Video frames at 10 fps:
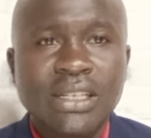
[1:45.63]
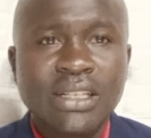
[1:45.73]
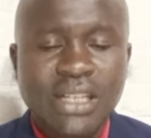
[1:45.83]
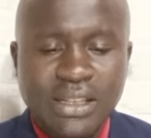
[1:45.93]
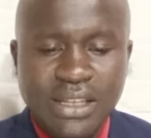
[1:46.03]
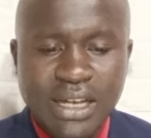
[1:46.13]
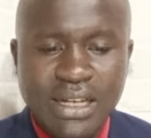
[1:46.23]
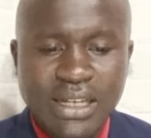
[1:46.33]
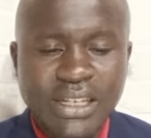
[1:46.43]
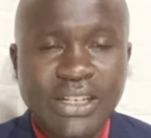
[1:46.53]
and the third
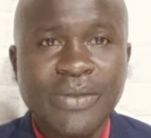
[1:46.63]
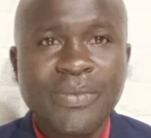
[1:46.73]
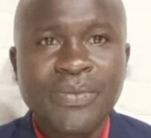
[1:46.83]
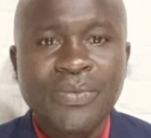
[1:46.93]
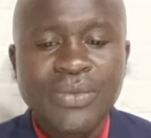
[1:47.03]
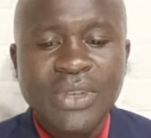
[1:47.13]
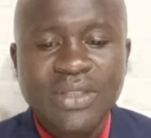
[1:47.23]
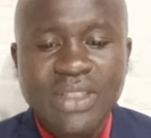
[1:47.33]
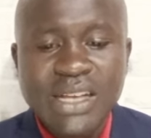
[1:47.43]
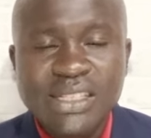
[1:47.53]
lady,
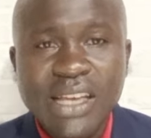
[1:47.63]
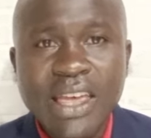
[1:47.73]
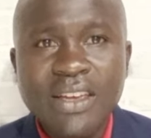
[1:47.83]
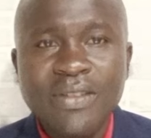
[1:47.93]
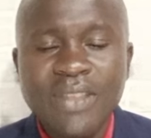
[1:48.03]
they are saying